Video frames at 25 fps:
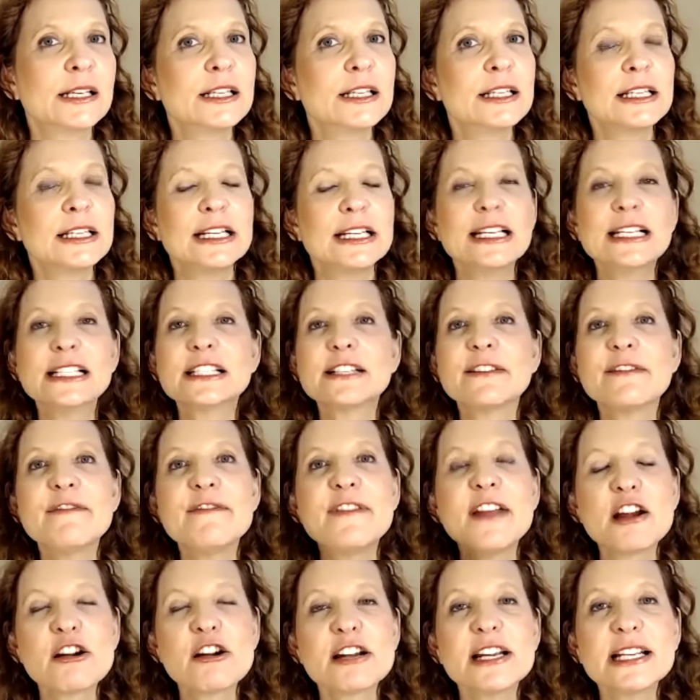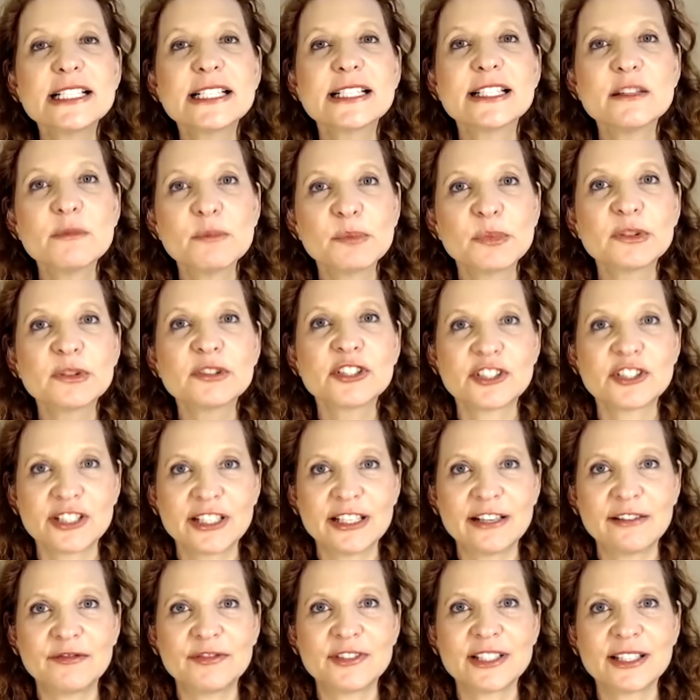It's a very simple
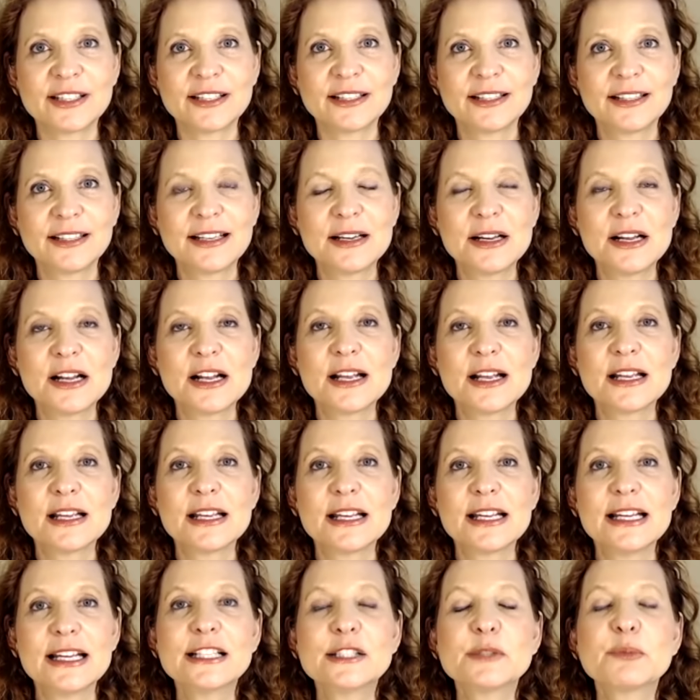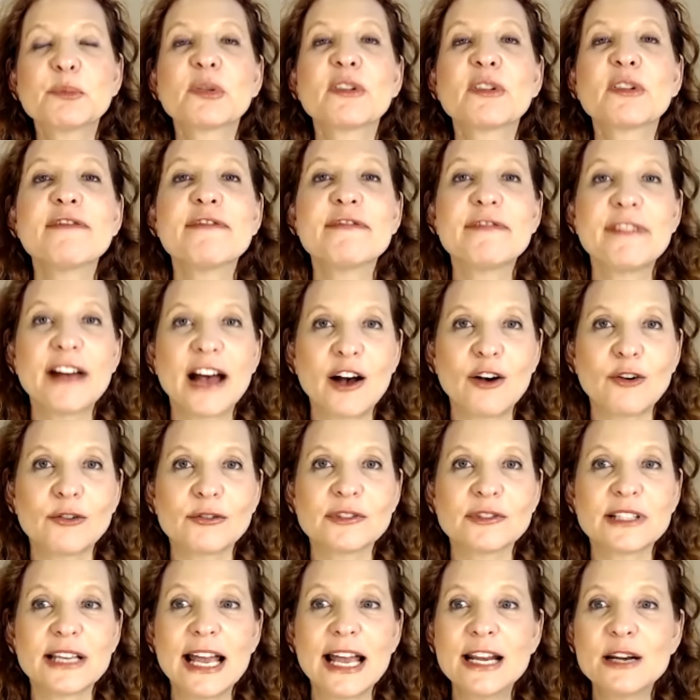shift. It's
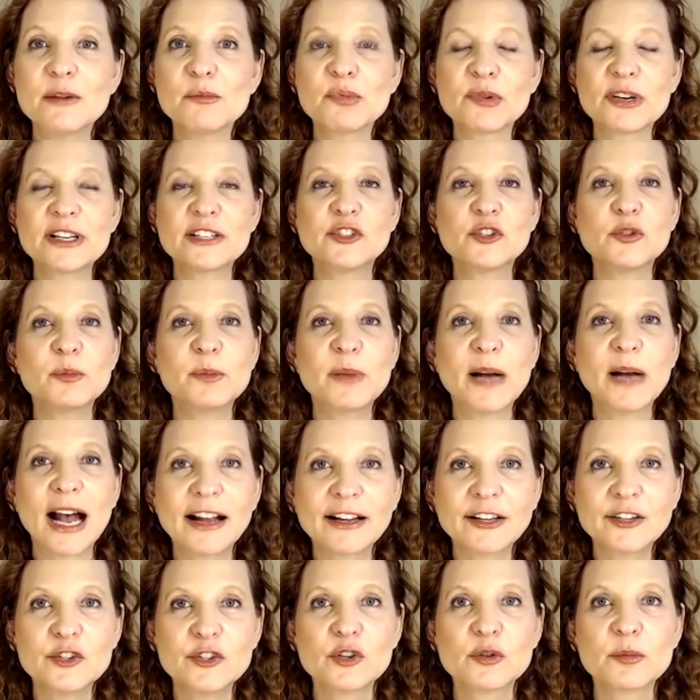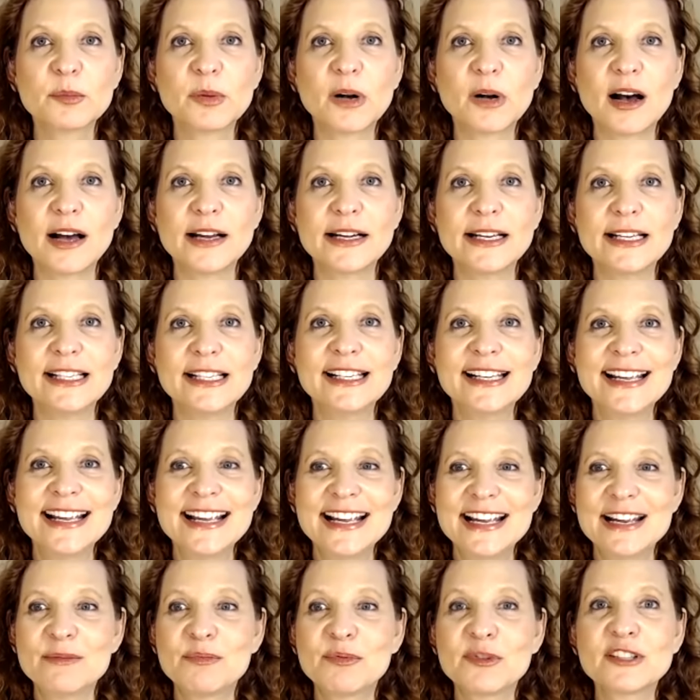profound, and it brings you back in your body.
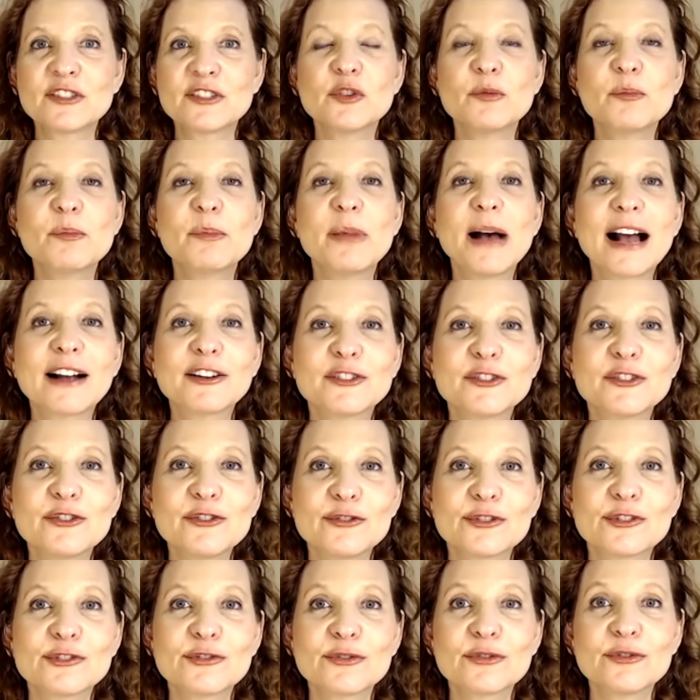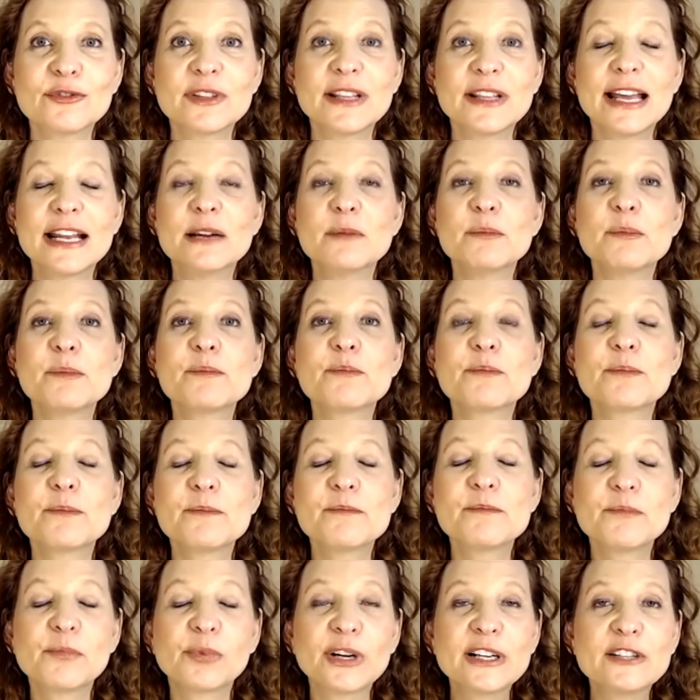It brings you back to your truth, and it
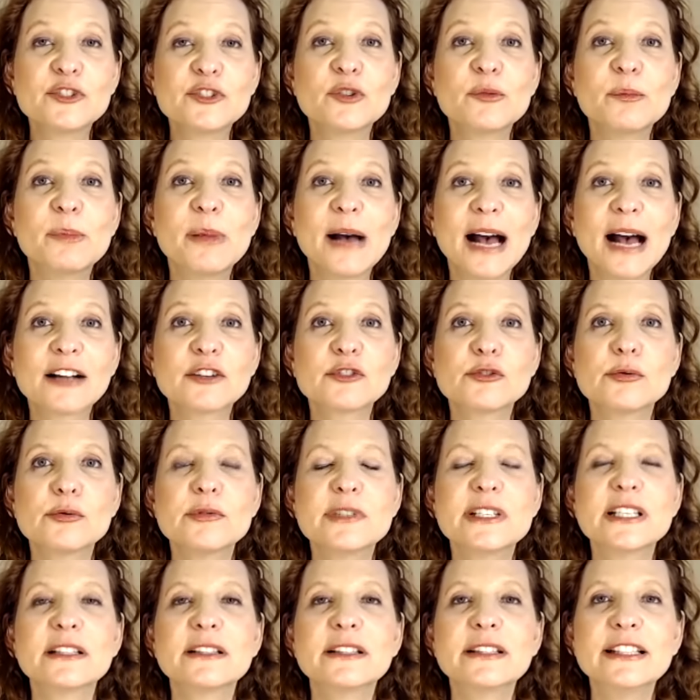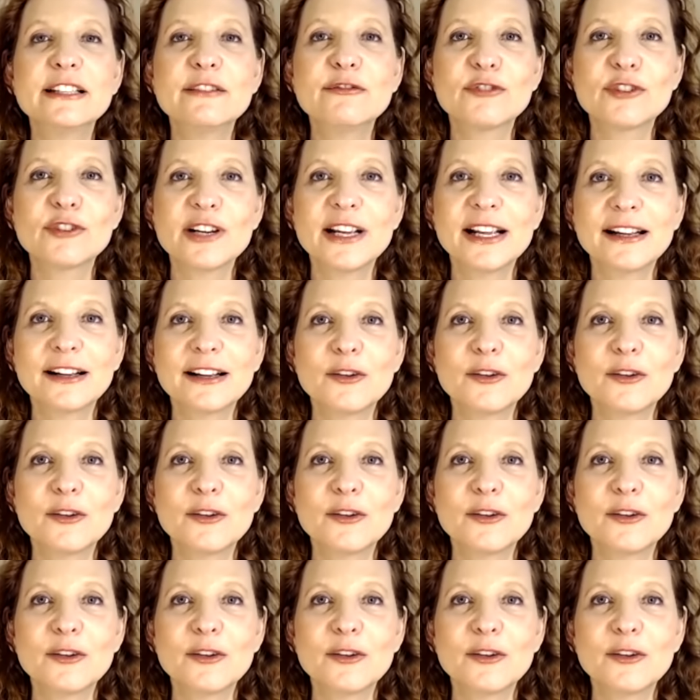brings you back to delivering